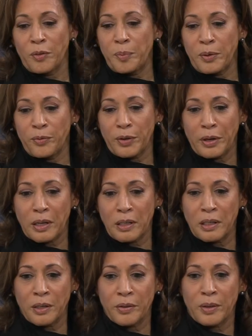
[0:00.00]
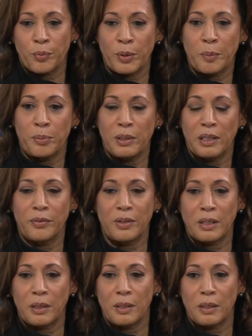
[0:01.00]
been very clear that we believe
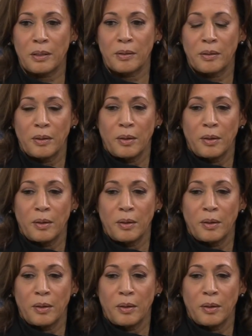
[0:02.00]
that the